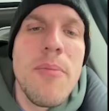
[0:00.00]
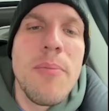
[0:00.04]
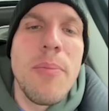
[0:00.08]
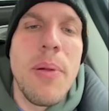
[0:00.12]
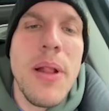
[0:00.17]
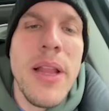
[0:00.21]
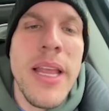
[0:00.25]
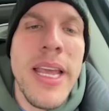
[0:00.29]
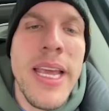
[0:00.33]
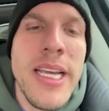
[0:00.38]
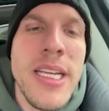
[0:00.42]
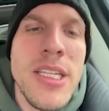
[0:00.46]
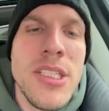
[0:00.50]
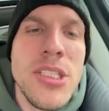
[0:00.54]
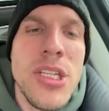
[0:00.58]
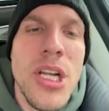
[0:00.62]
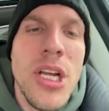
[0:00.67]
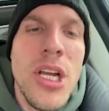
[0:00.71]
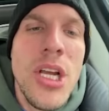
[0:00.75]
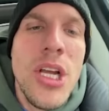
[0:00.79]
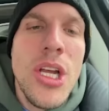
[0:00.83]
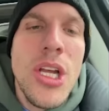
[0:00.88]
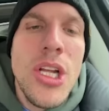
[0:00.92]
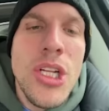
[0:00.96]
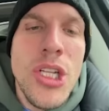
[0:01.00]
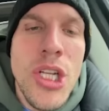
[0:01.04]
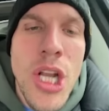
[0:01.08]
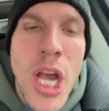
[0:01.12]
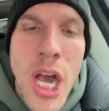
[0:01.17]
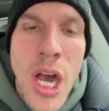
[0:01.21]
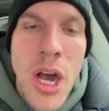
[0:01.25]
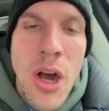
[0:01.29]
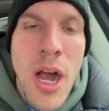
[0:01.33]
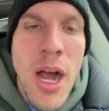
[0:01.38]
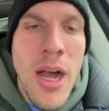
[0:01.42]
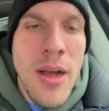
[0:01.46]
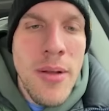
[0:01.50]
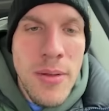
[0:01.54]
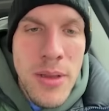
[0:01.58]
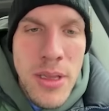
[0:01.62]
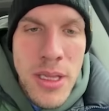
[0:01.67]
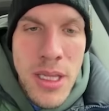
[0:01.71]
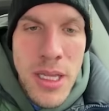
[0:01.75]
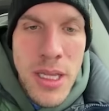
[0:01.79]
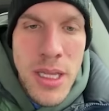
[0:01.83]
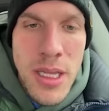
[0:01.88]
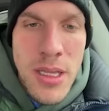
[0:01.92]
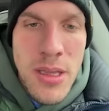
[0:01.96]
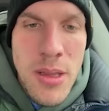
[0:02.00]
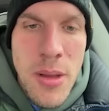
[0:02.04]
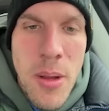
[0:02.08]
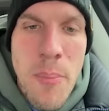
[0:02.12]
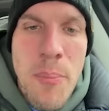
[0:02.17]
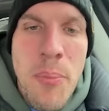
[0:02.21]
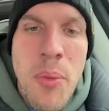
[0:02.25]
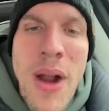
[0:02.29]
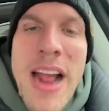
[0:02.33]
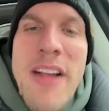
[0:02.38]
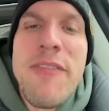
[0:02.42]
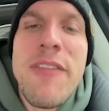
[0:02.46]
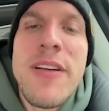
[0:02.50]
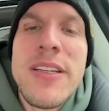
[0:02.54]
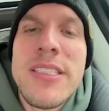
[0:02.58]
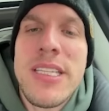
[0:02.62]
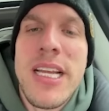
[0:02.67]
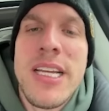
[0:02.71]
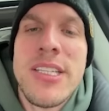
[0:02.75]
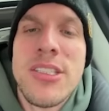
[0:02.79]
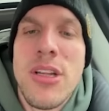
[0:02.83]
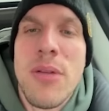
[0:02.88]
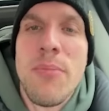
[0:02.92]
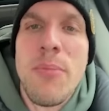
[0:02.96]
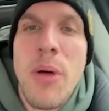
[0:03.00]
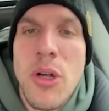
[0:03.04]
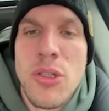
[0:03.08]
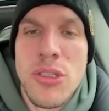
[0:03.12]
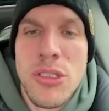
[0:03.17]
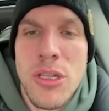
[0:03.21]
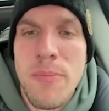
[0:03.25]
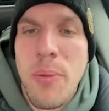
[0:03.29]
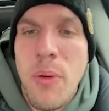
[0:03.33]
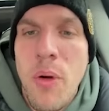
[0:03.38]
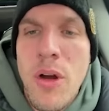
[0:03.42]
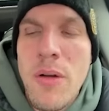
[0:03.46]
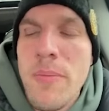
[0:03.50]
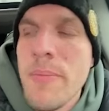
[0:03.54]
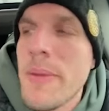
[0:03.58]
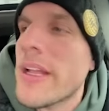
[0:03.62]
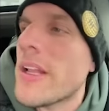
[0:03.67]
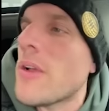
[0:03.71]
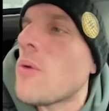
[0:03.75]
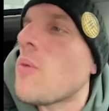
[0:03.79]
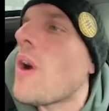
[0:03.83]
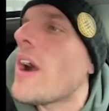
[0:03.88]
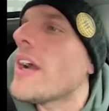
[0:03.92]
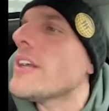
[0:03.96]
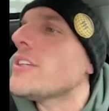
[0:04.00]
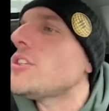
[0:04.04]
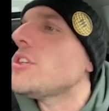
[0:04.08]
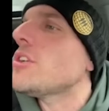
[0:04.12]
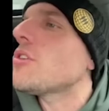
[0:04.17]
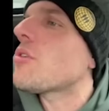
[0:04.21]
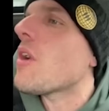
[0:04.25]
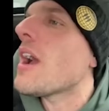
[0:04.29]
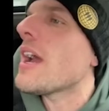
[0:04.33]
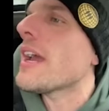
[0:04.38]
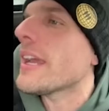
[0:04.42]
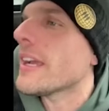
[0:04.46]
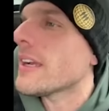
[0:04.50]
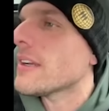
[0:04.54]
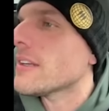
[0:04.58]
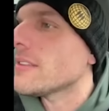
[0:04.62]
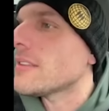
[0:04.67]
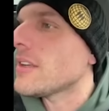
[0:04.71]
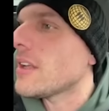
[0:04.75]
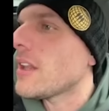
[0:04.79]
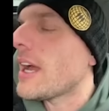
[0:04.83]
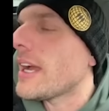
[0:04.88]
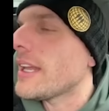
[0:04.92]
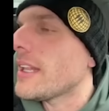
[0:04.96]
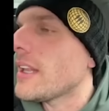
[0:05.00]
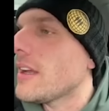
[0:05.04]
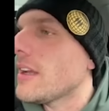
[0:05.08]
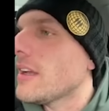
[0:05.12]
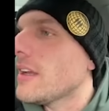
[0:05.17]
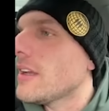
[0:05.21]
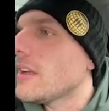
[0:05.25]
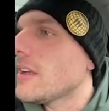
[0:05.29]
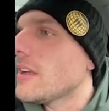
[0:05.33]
Please, no. Uh, the breakfast is the most important meal. Why is she crying, Delilah?